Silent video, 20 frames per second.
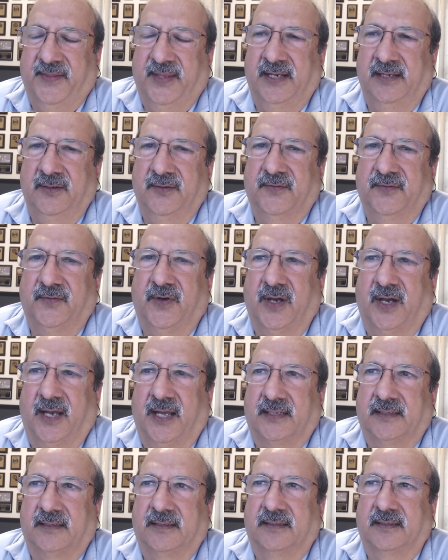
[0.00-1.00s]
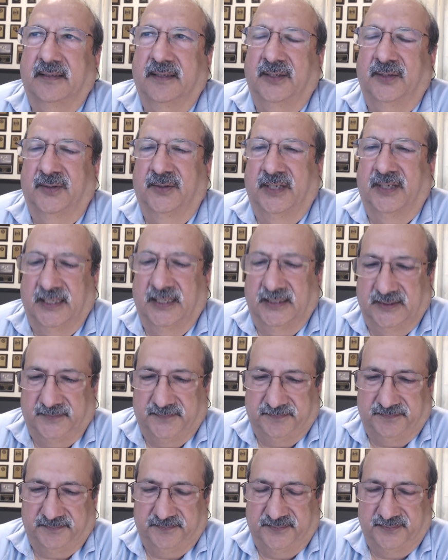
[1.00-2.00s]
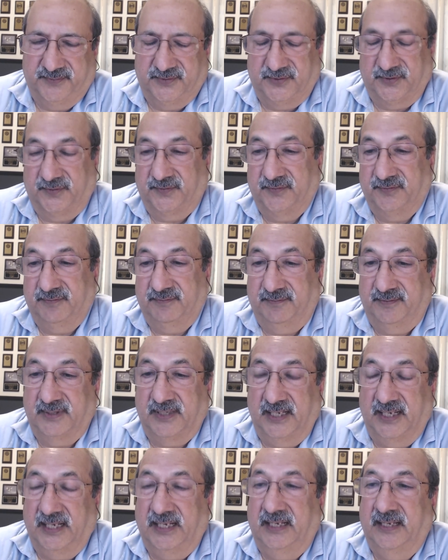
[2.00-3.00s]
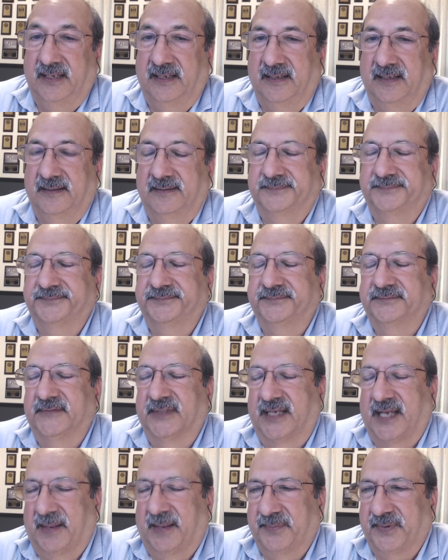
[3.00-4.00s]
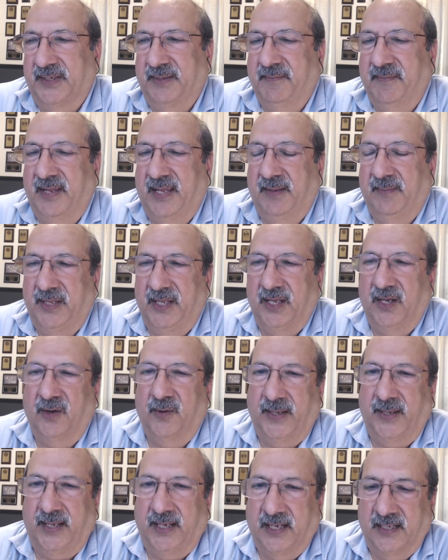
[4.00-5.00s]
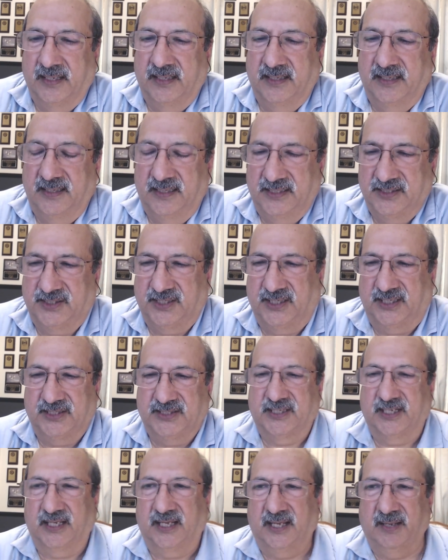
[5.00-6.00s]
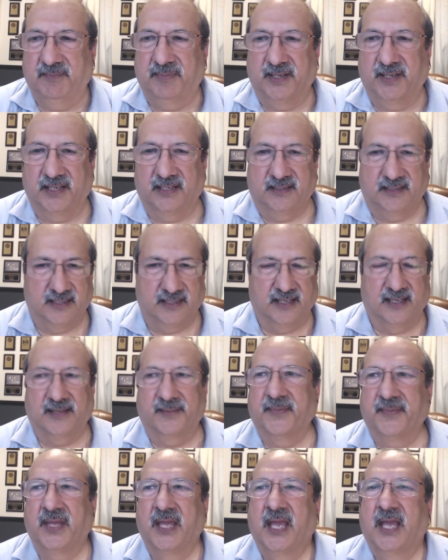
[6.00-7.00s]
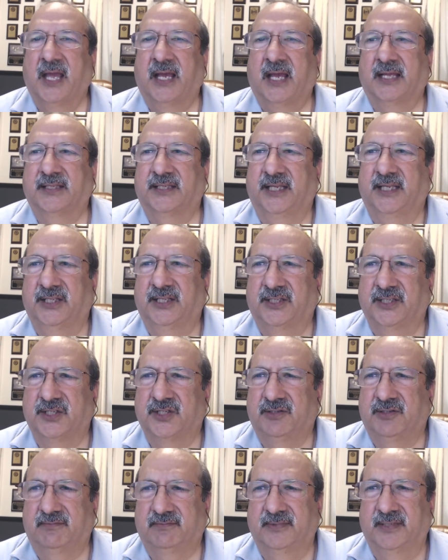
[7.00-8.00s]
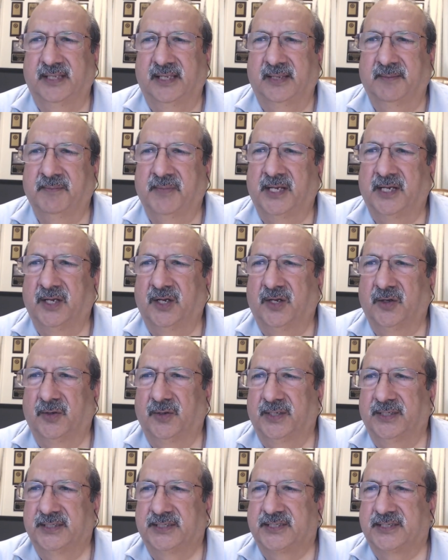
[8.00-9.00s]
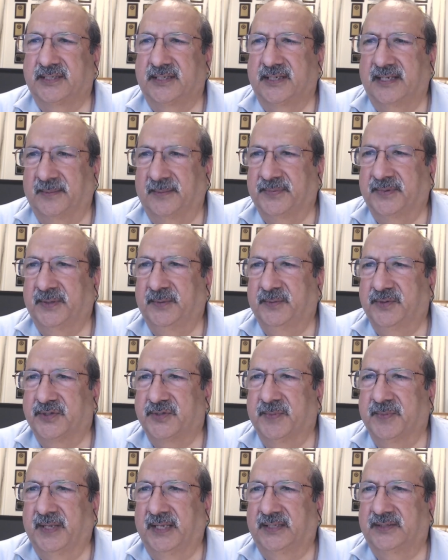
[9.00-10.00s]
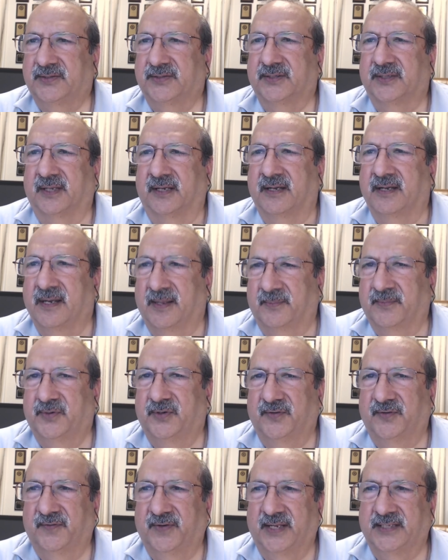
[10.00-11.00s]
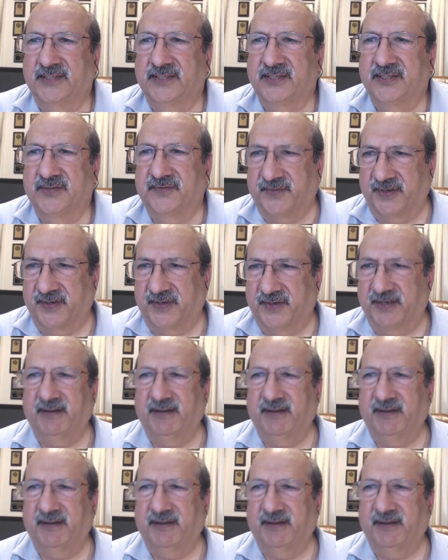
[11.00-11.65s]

And then you've got, you know, another sort of clearly the company may be going under, as they say, but uh, the the the Meyer Görlitz company, which makes a number of lenses,